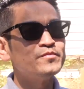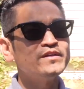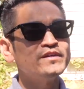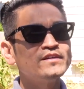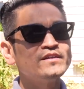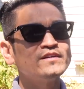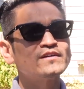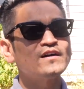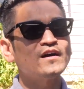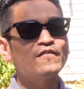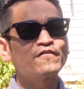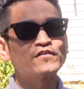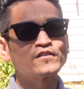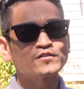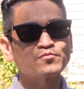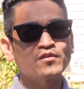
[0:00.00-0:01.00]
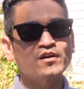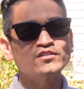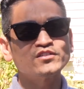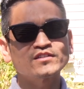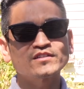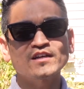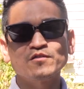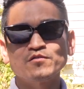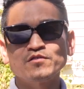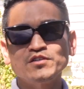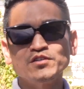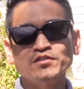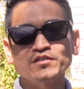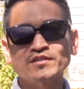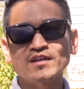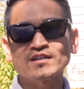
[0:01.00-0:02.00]
it'll be our first project that we're
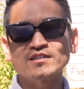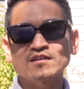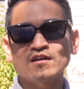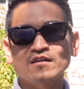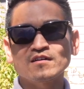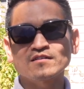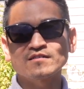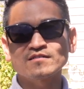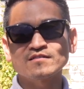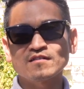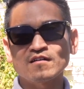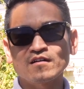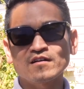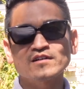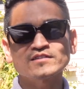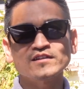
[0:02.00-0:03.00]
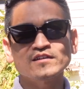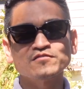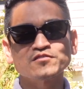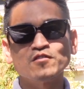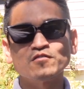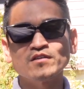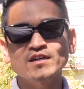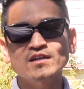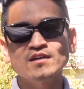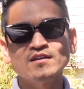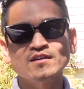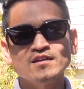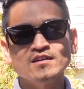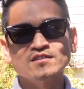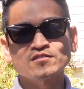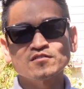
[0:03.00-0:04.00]
doing that's on RSL zoning.
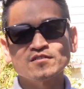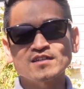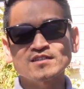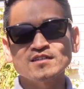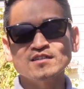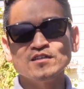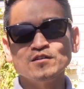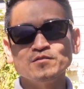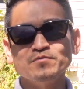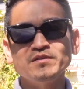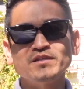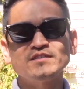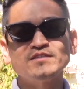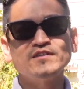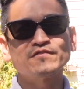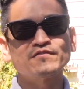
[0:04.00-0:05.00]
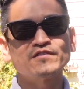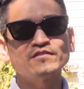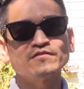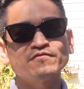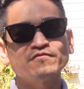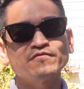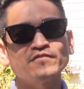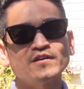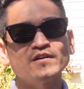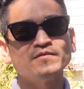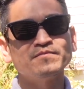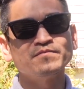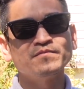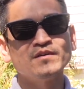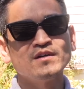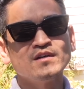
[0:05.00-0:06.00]
So that's a little bit different
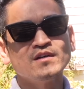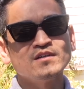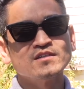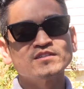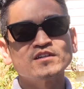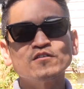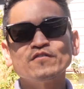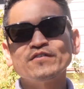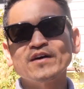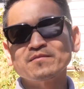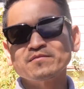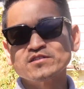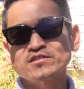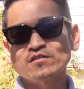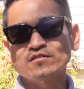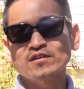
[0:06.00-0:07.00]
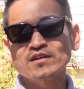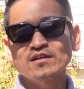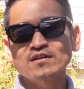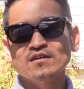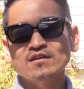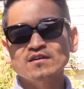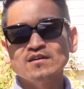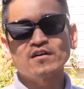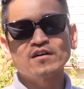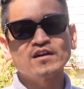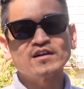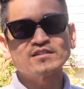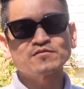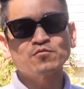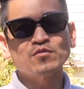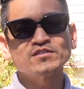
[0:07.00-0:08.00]
from single family zoning. As far
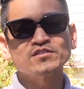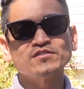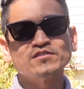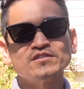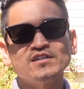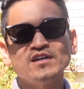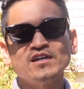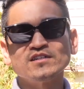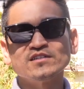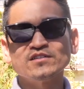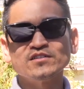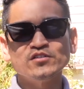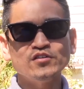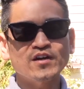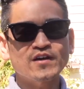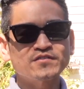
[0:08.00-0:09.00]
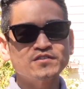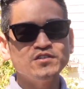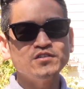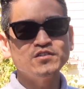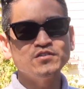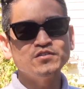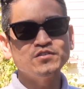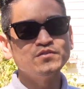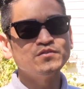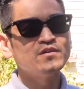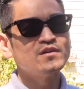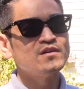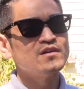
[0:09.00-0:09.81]
as once you're done, you have to do